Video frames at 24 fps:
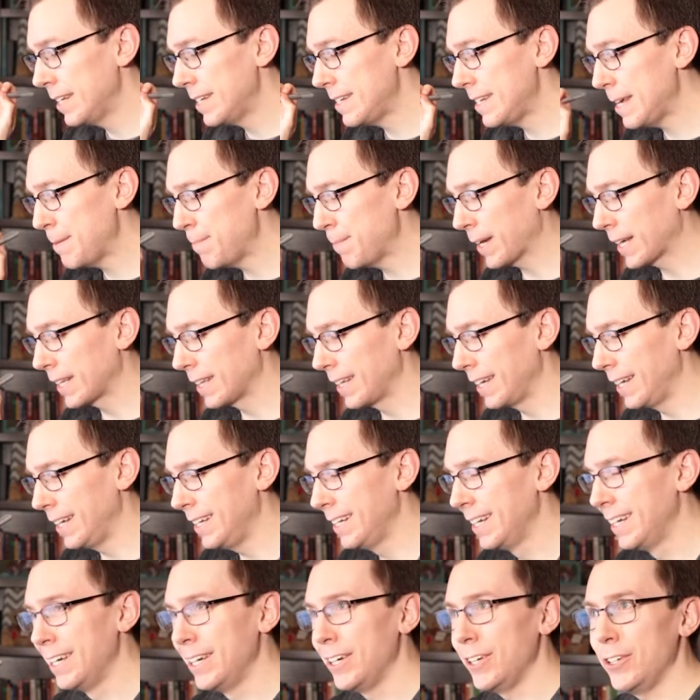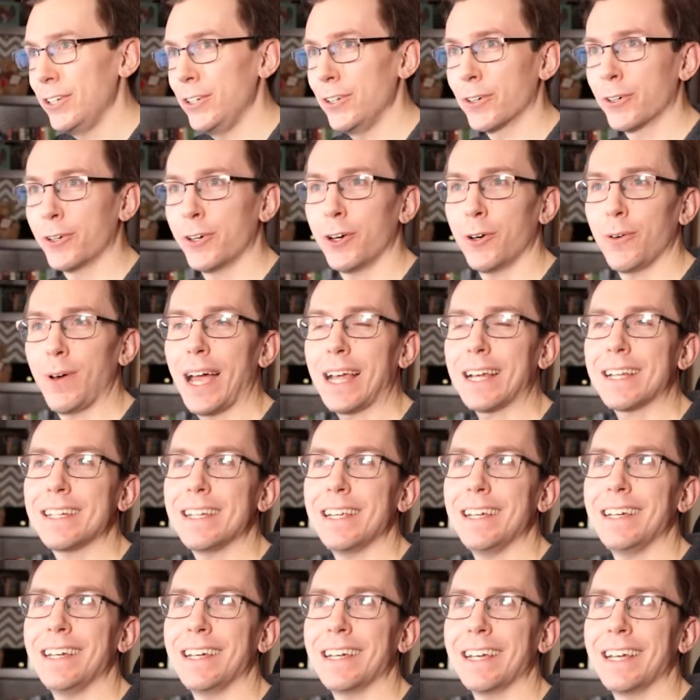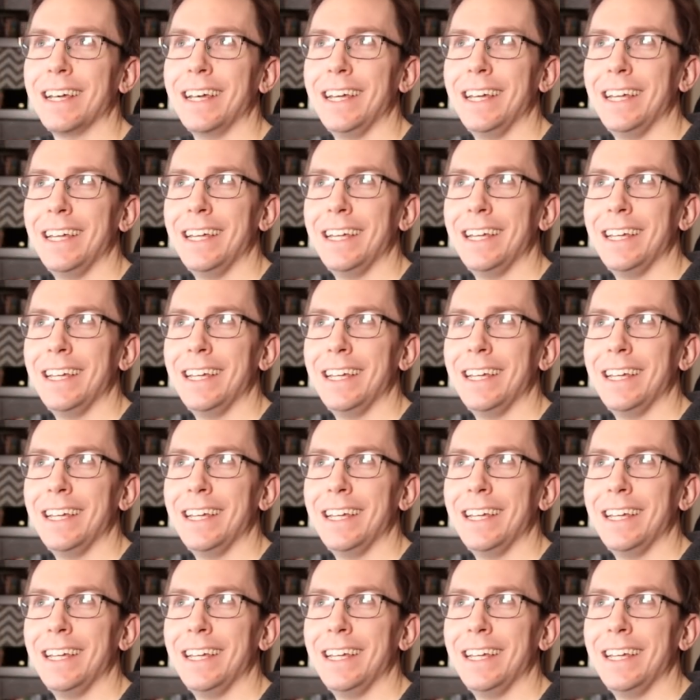Typically, you're correcting